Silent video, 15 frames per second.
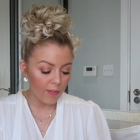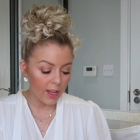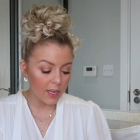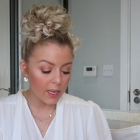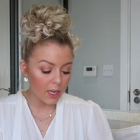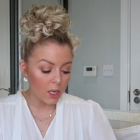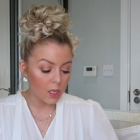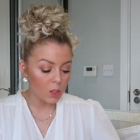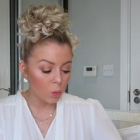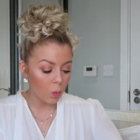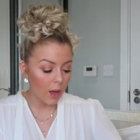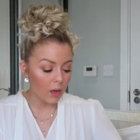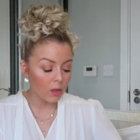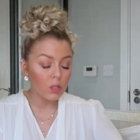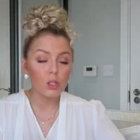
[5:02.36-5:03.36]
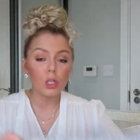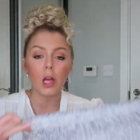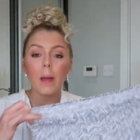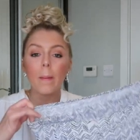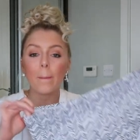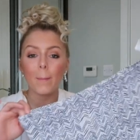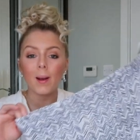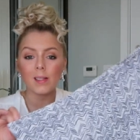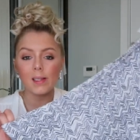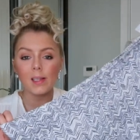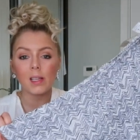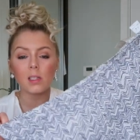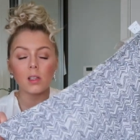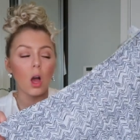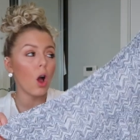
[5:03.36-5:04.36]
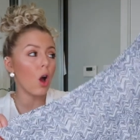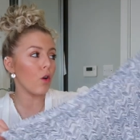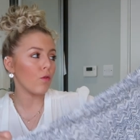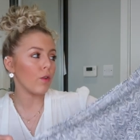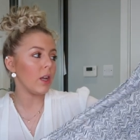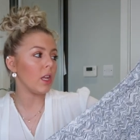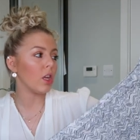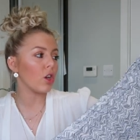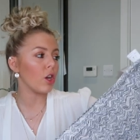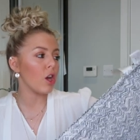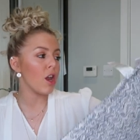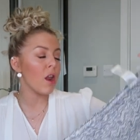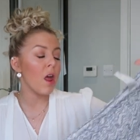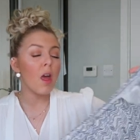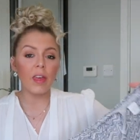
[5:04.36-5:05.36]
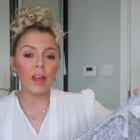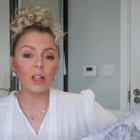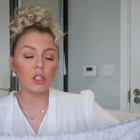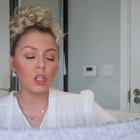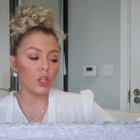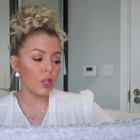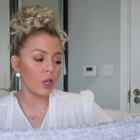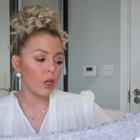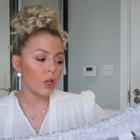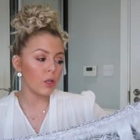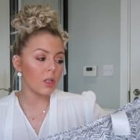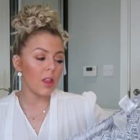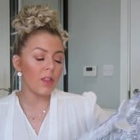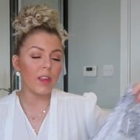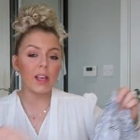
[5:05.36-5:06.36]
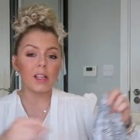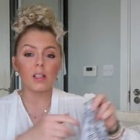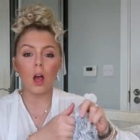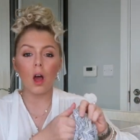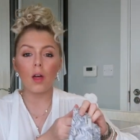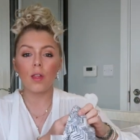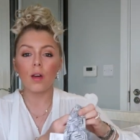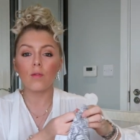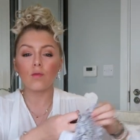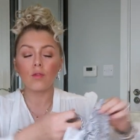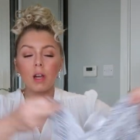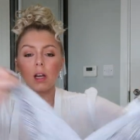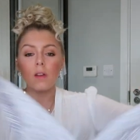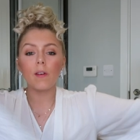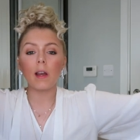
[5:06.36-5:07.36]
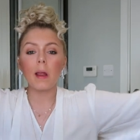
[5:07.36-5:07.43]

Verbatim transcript: feeding as well. So muslins are a really good thing to use. These are the really,